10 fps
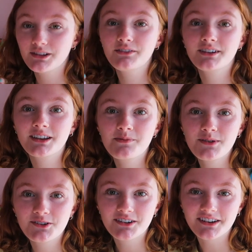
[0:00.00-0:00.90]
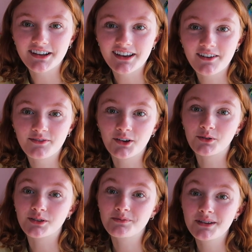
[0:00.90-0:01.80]
you live in a community
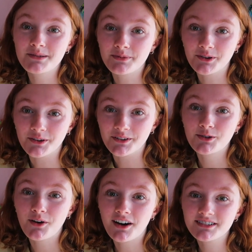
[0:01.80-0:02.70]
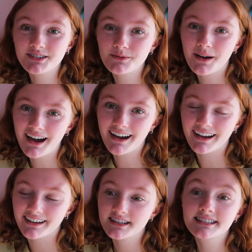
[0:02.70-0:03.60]
filled with people who also
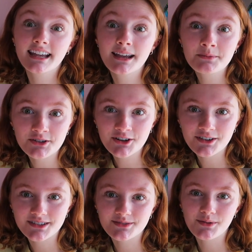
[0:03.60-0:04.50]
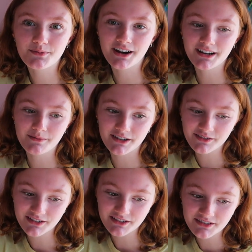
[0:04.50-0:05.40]
buy the same shirts from Brandy
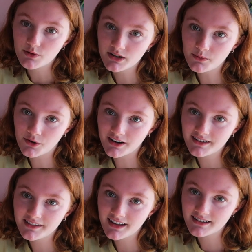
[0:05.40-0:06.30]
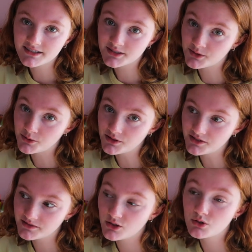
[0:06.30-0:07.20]
Melville, you end up wearing that to
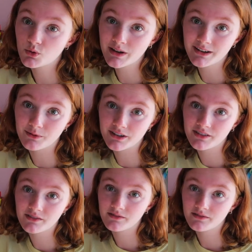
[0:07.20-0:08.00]
school, you twin with